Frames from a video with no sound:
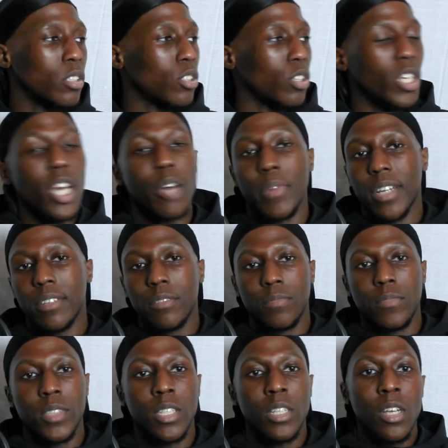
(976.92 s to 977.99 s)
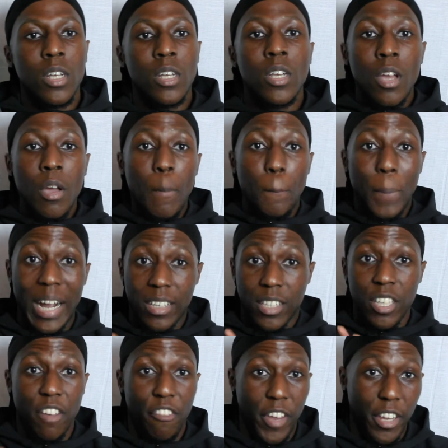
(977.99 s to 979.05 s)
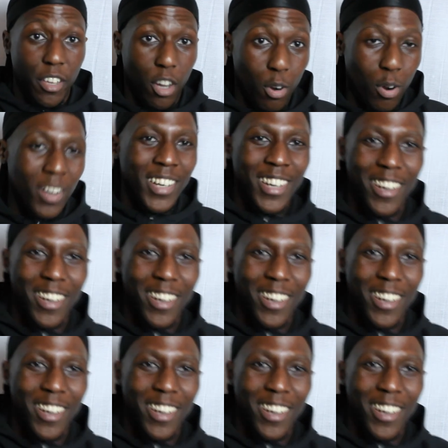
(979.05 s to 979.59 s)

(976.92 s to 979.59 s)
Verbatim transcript: So yeah, man, back to the video.